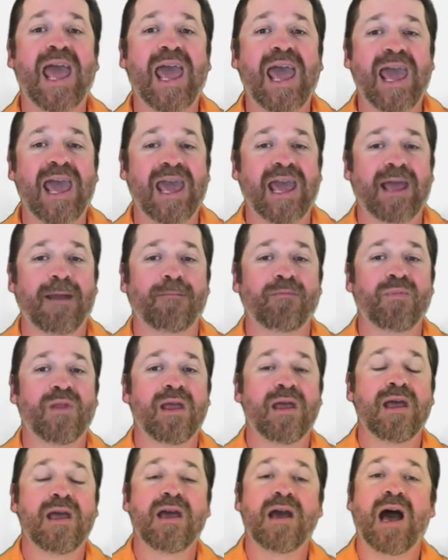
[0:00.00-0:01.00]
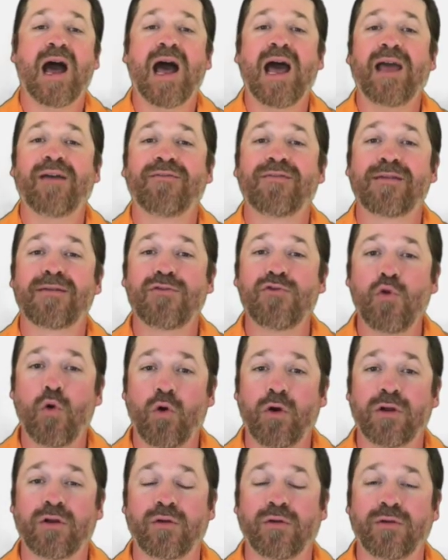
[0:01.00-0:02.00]
A, I have
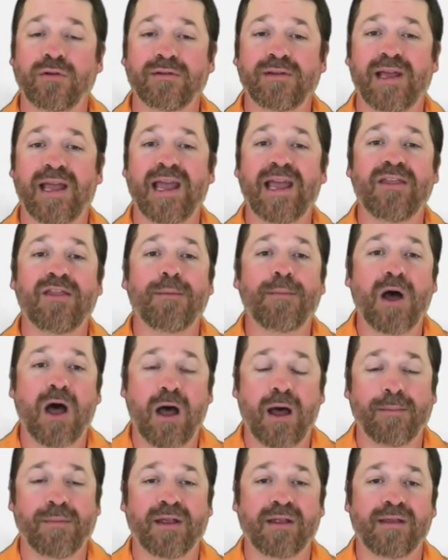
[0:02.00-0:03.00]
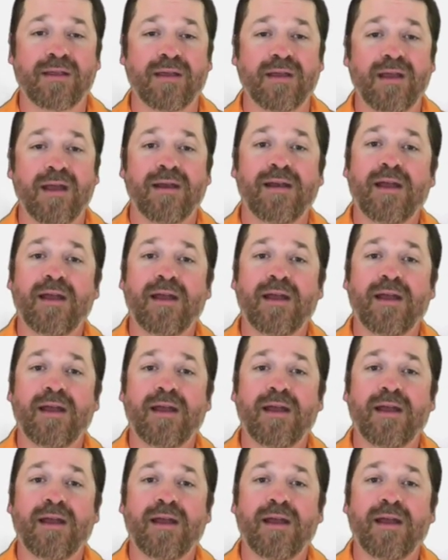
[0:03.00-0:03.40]
snorkeled in the Bahamas.